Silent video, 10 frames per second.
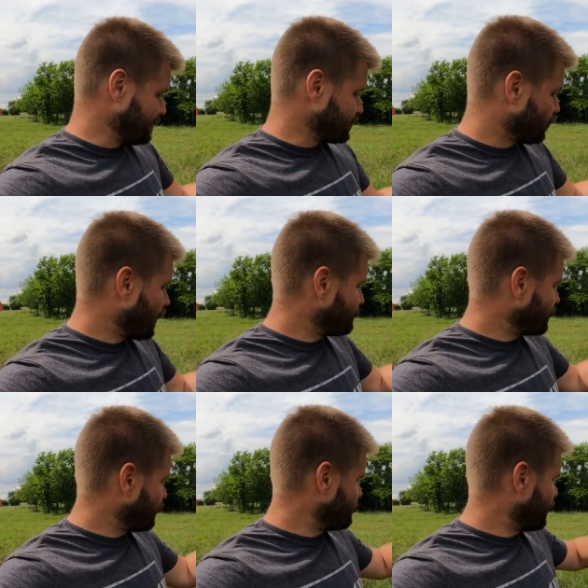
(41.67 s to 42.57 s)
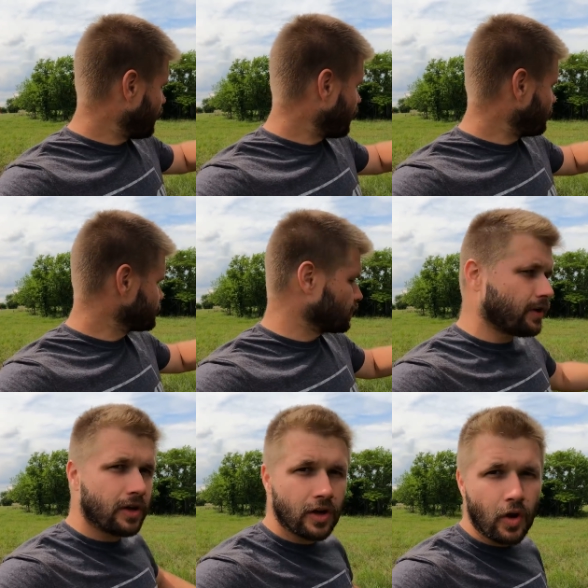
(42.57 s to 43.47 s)
I just wiped off my arms with
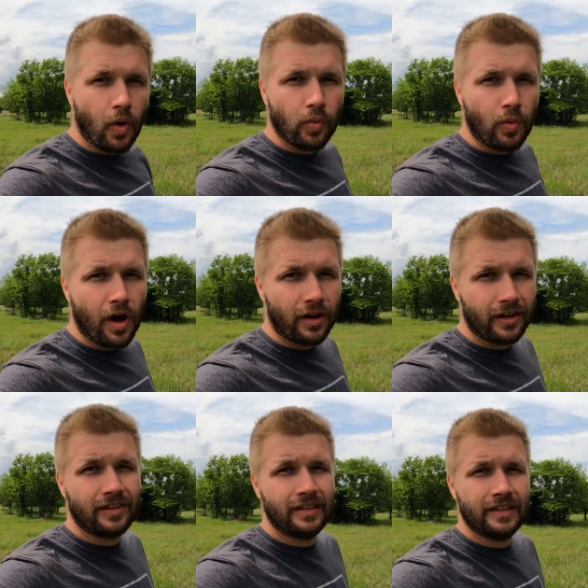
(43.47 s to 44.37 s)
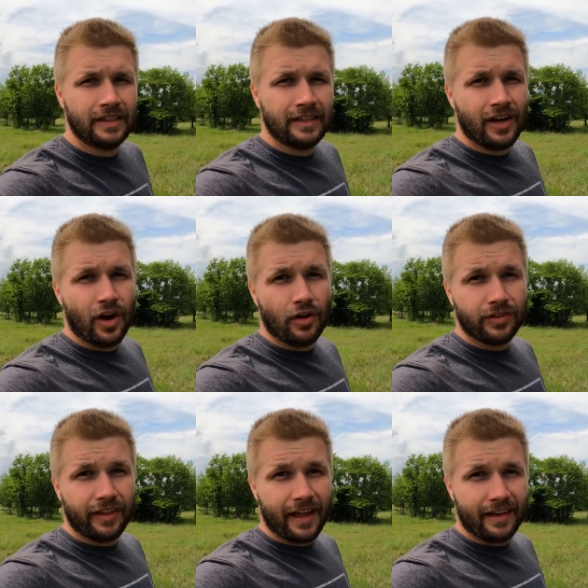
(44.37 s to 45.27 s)
cold water.
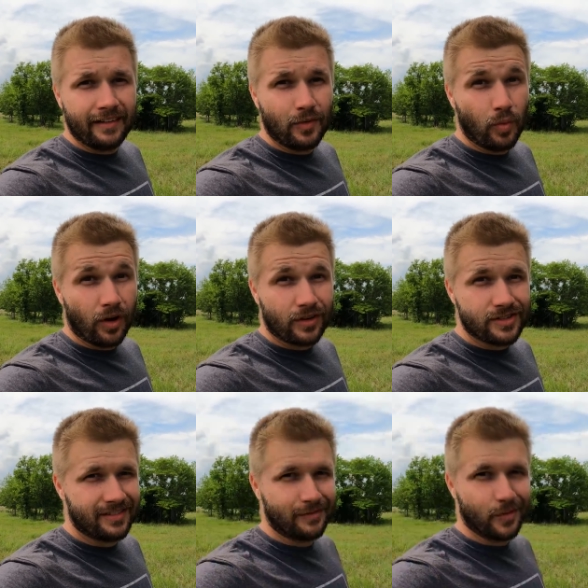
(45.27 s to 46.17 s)
Hopefully that works.